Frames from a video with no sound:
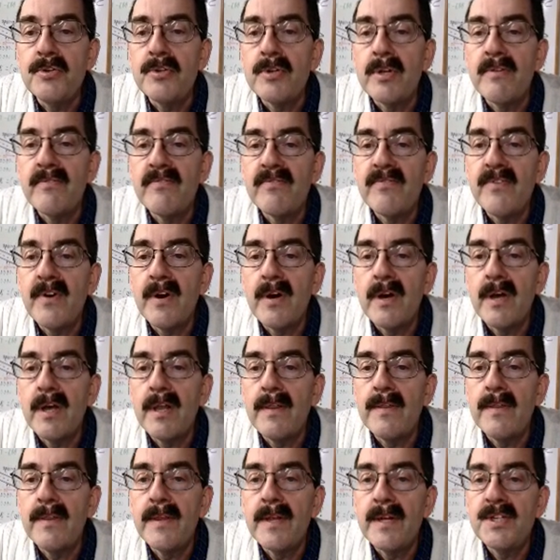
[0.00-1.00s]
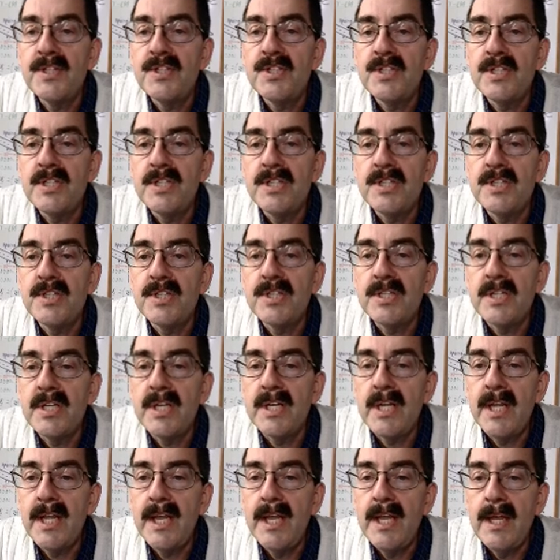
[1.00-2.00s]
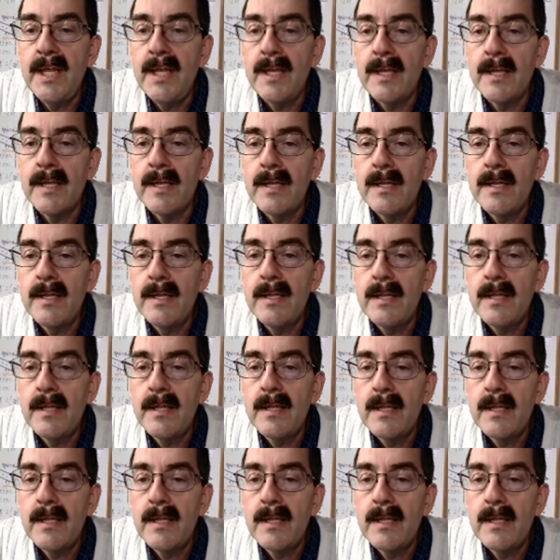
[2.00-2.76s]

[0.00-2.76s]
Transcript: can find the cheat sheet in